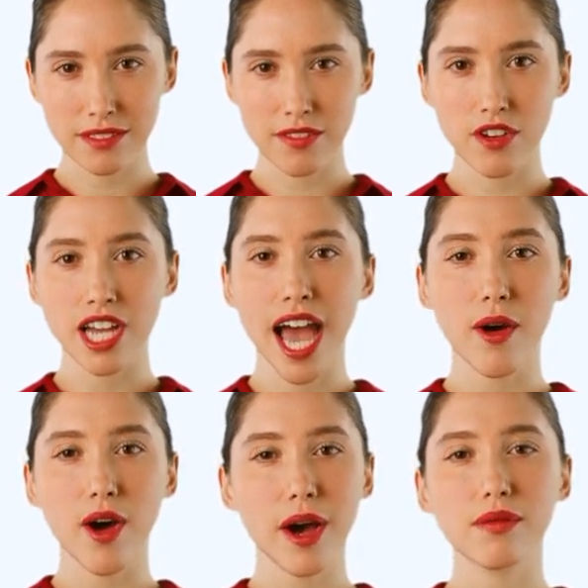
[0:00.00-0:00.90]
For
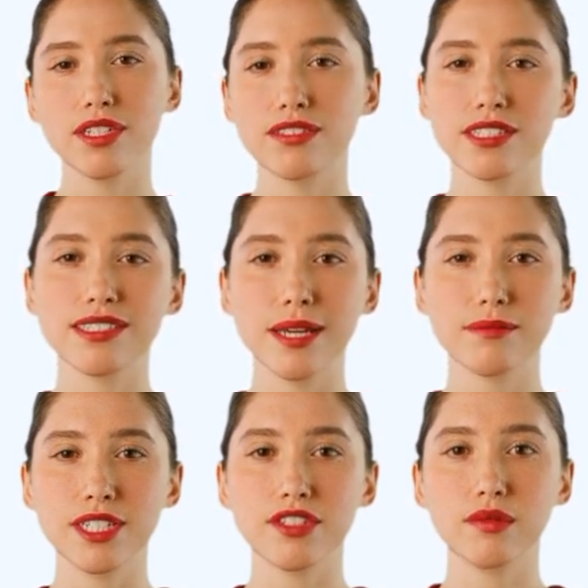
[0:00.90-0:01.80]
now, I will use the same
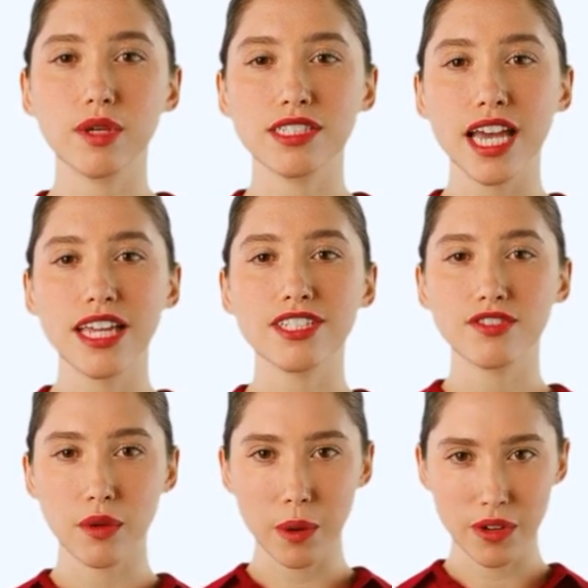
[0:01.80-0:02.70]
div with text
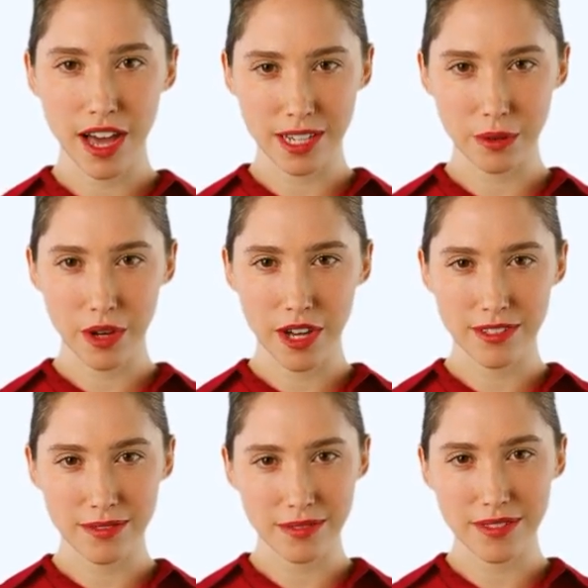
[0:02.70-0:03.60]
for both exporters.